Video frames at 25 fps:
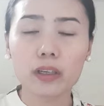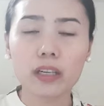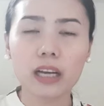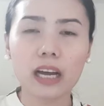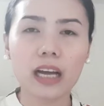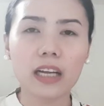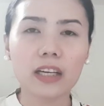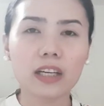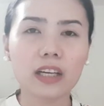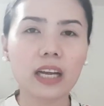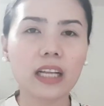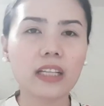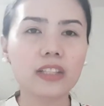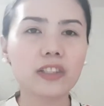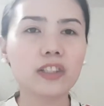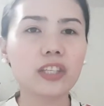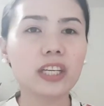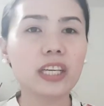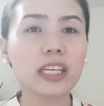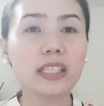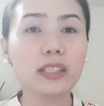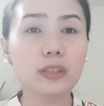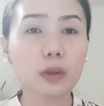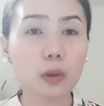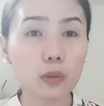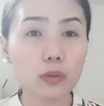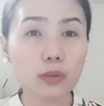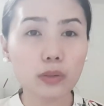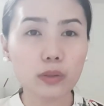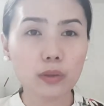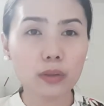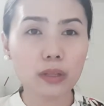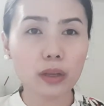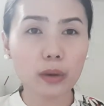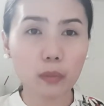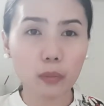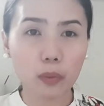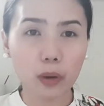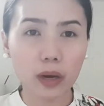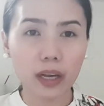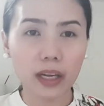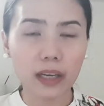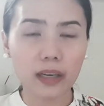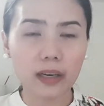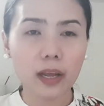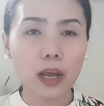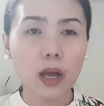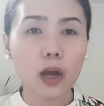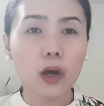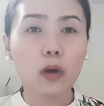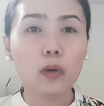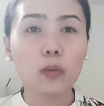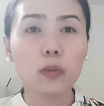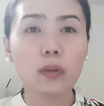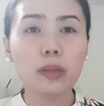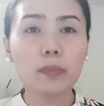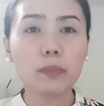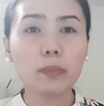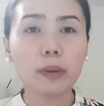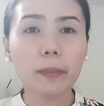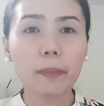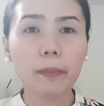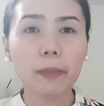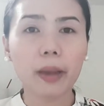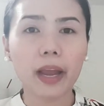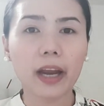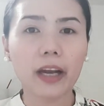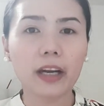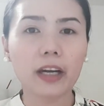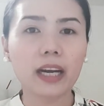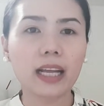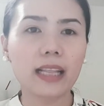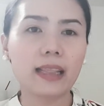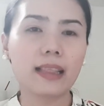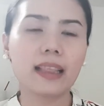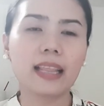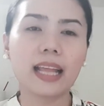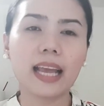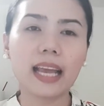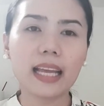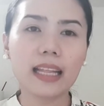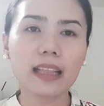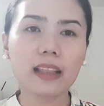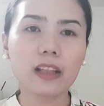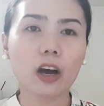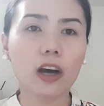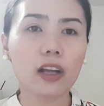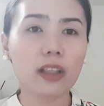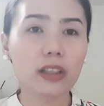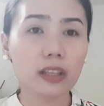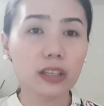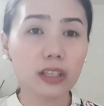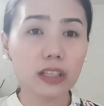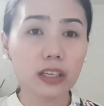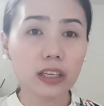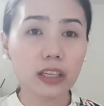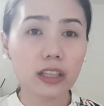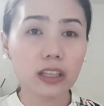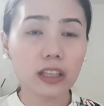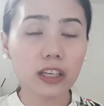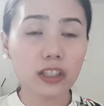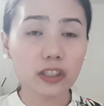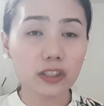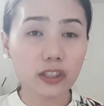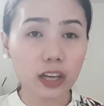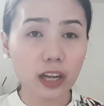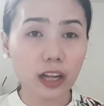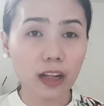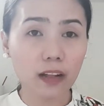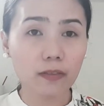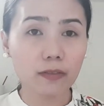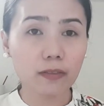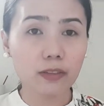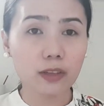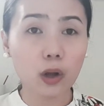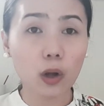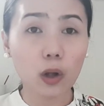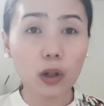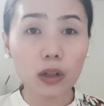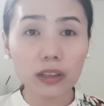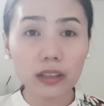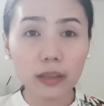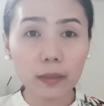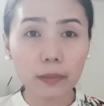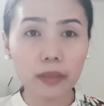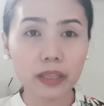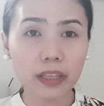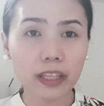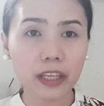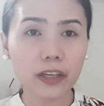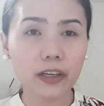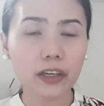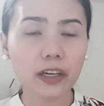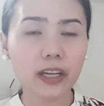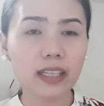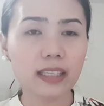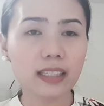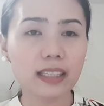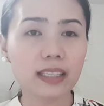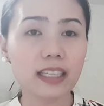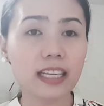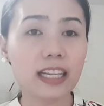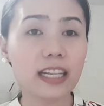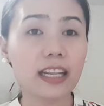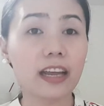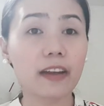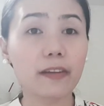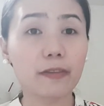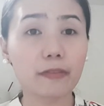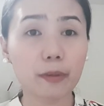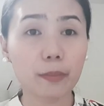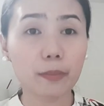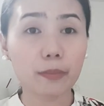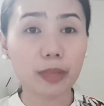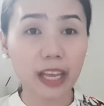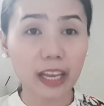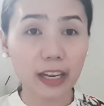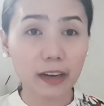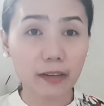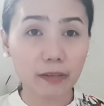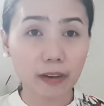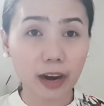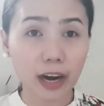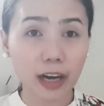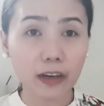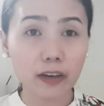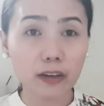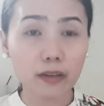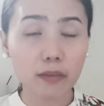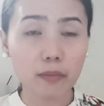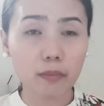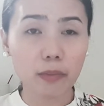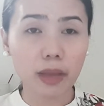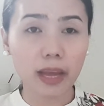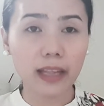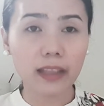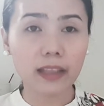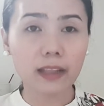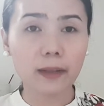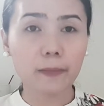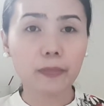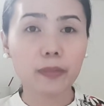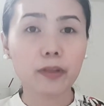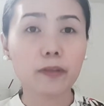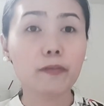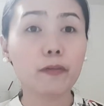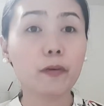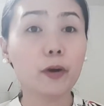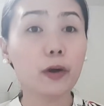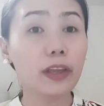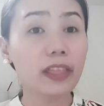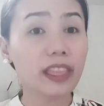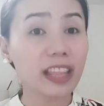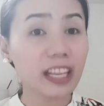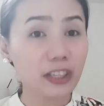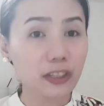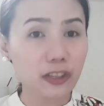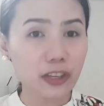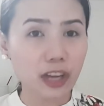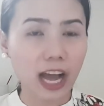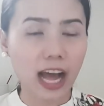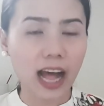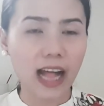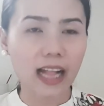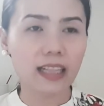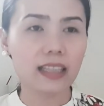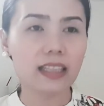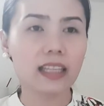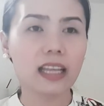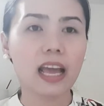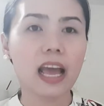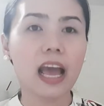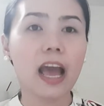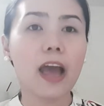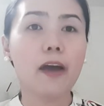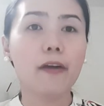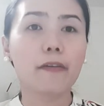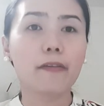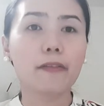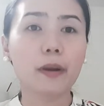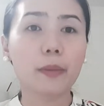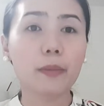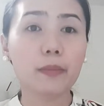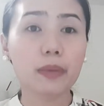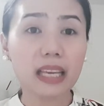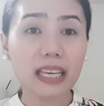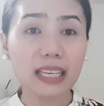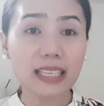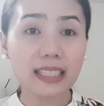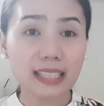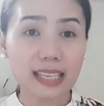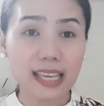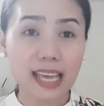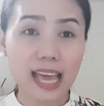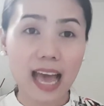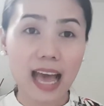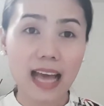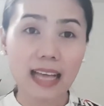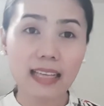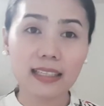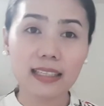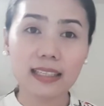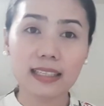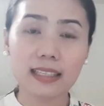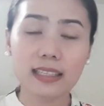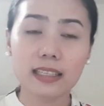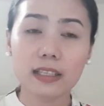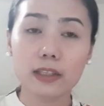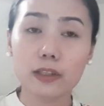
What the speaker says: And she is also the one who will prepare and lay on the shelves all the materials needed from the environment for the child from easiest